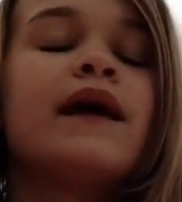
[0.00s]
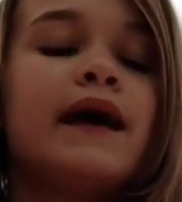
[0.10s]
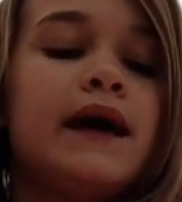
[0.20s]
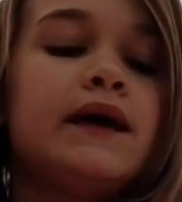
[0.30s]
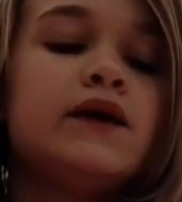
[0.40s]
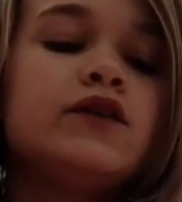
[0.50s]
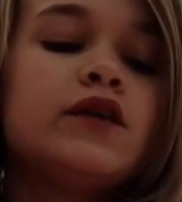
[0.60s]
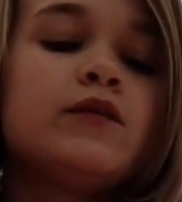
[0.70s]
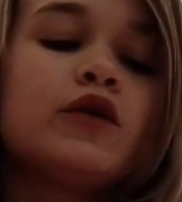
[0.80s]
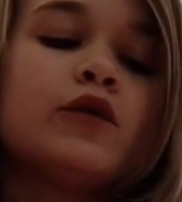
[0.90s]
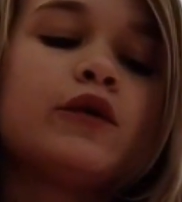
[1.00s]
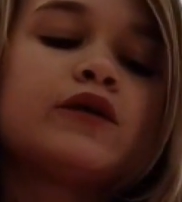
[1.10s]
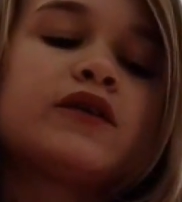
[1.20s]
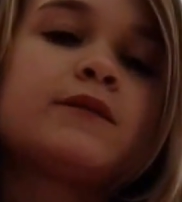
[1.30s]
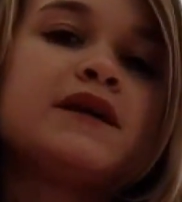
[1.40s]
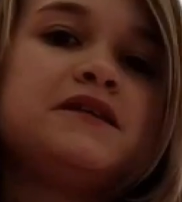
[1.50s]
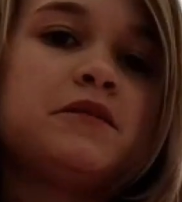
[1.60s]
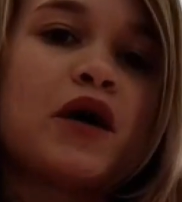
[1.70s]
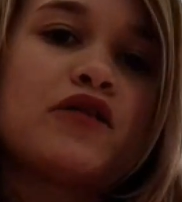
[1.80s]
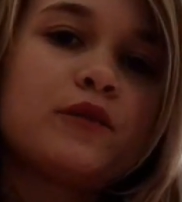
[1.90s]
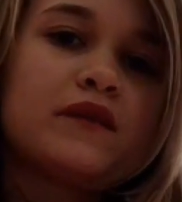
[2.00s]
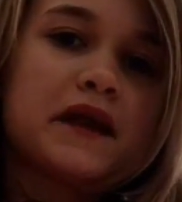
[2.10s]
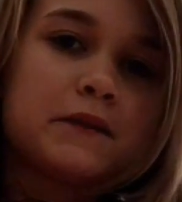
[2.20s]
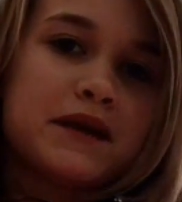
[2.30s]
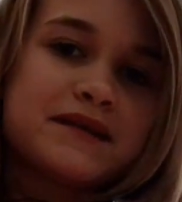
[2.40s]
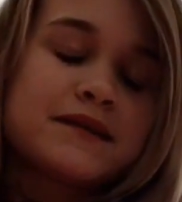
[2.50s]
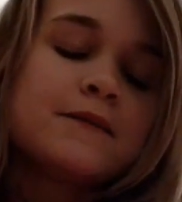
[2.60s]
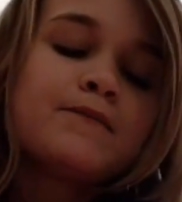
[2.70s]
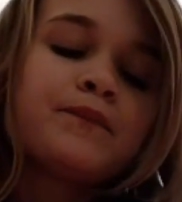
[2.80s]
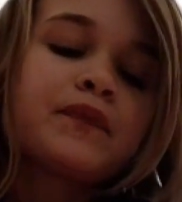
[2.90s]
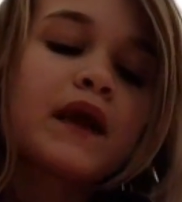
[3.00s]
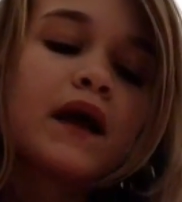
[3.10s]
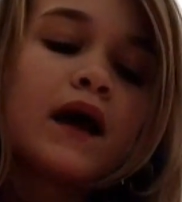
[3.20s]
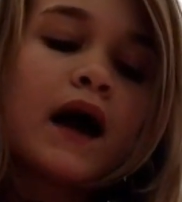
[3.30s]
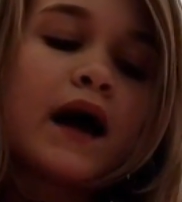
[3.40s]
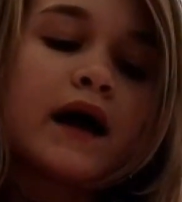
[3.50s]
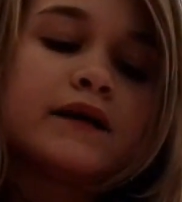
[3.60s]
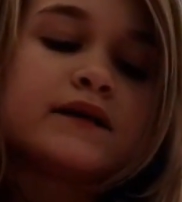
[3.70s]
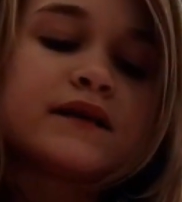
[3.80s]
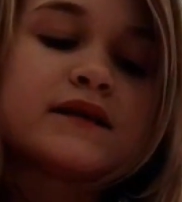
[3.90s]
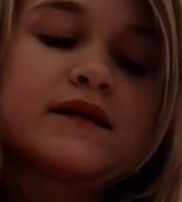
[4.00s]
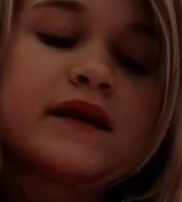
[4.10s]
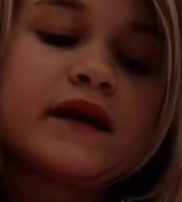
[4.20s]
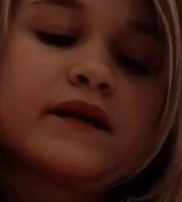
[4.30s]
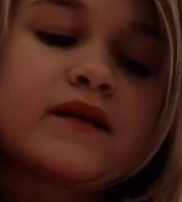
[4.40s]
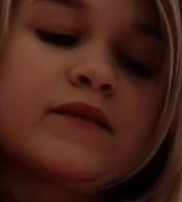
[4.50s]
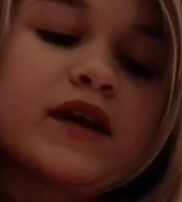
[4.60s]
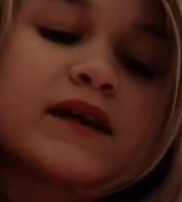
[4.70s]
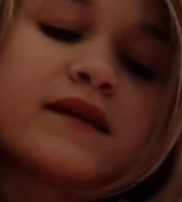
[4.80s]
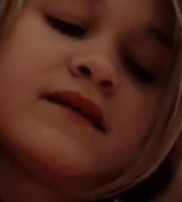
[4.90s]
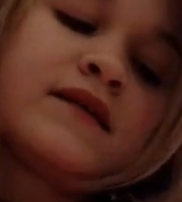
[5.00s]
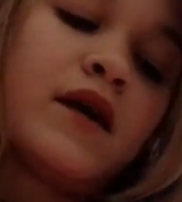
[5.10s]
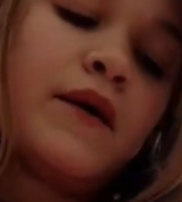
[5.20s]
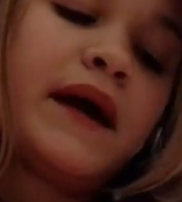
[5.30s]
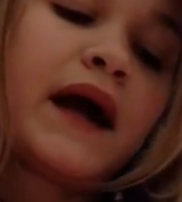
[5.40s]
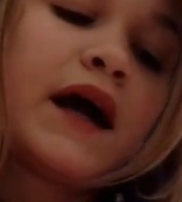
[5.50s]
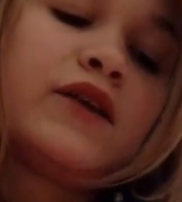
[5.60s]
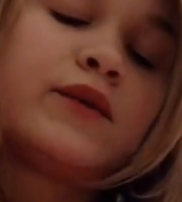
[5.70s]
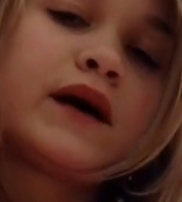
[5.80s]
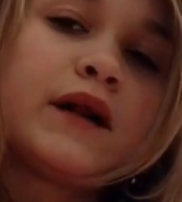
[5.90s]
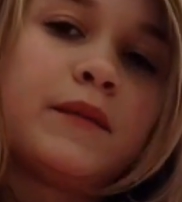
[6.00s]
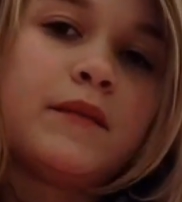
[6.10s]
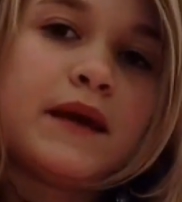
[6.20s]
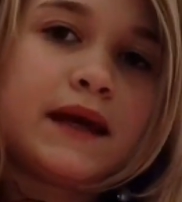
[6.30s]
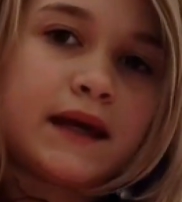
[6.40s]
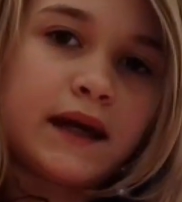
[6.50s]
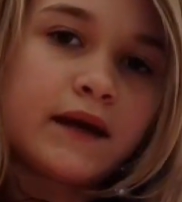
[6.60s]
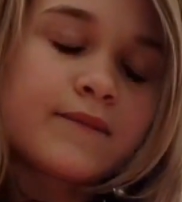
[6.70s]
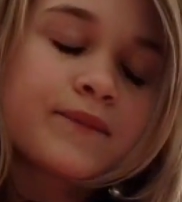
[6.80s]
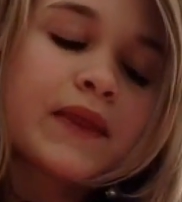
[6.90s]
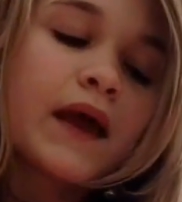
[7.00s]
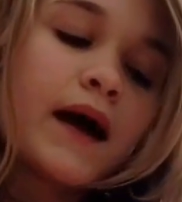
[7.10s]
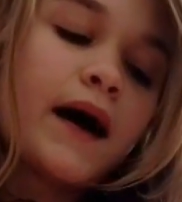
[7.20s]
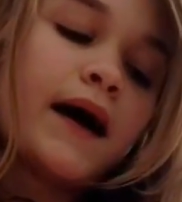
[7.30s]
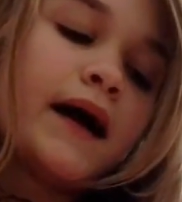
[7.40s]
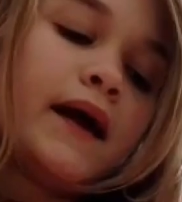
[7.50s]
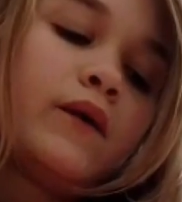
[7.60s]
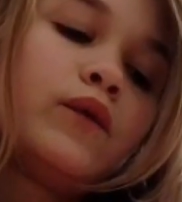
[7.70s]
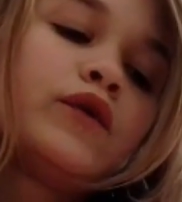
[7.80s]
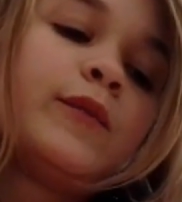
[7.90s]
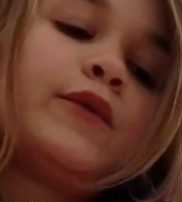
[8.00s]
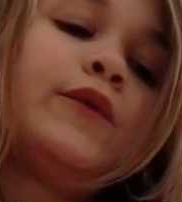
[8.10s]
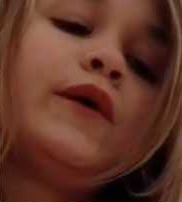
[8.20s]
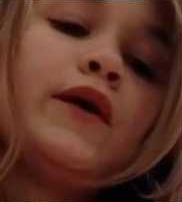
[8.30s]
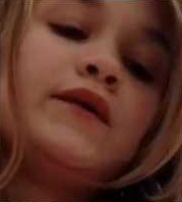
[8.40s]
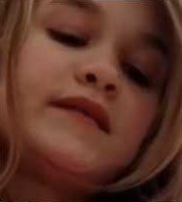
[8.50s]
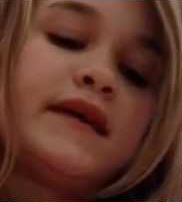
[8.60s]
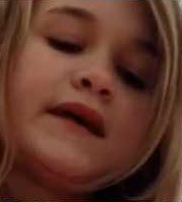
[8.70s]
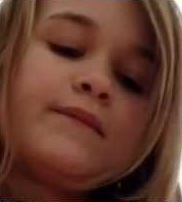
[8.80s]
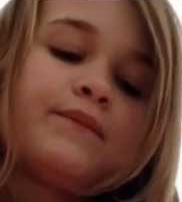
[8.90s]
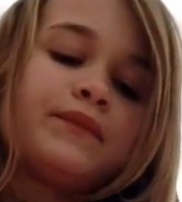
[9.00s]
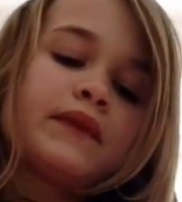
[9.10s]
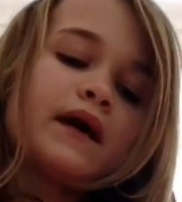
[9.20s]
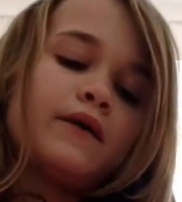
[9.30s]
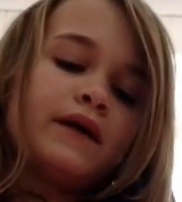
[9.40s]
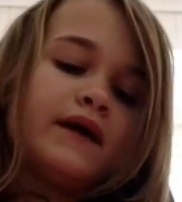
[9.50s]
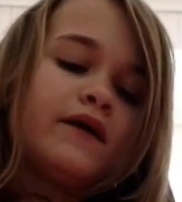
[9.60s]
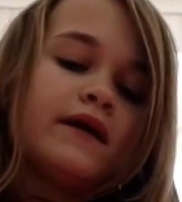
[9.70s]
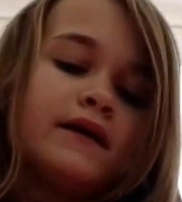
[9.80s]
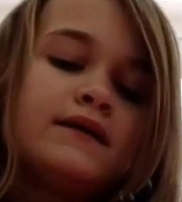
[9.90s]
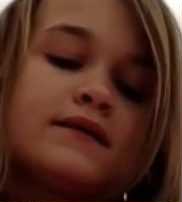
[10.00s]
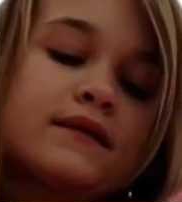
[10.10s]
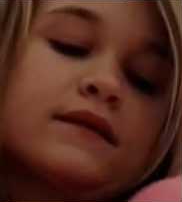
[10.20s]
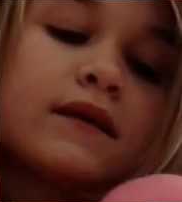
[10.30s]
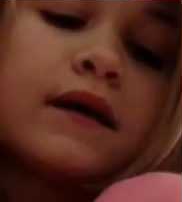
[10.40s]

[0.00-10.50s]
Hey YouTube, you're watching Minty Python with Ellie Pierce. And today our subject is sewing, and we're going to be making a water bottle cosy. Now here it is.